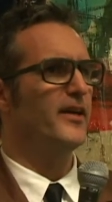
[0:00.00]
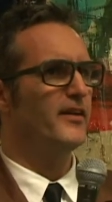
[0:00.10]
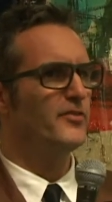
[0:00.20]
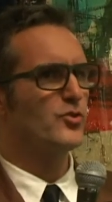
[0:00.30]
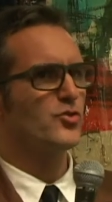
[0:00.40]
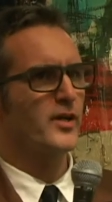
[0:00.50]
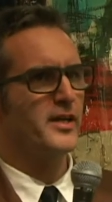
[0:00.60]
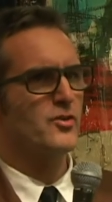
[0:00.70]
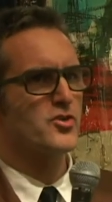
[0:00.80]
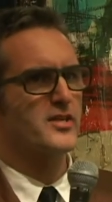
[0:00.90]
If you
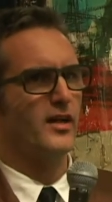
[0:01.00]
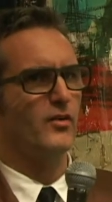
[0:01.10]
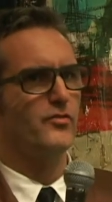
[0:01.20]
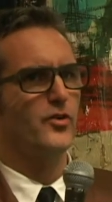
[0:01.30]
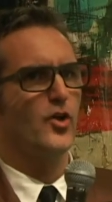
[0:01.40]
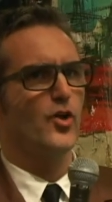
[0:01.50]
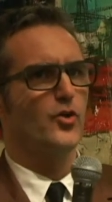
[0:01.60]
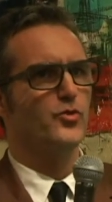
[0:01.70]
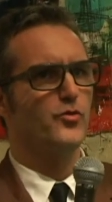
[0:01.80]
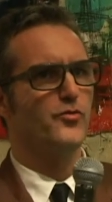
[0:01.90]
train yourself
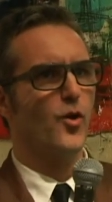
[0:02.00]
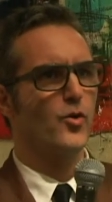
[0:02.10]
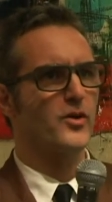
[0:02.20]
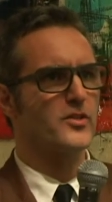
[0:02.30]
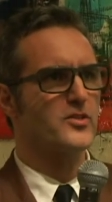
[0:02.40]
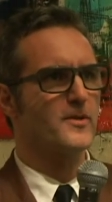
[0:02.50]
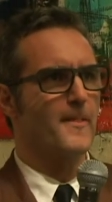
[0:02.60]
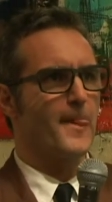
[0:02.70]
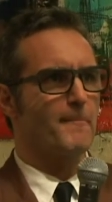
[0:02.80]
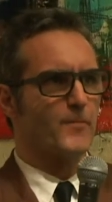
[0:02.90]
to focus
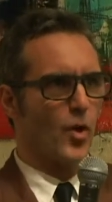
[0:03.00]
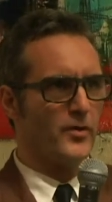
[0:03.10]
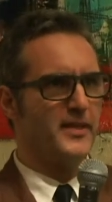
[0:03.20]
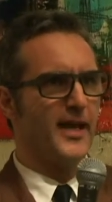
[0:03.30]
on the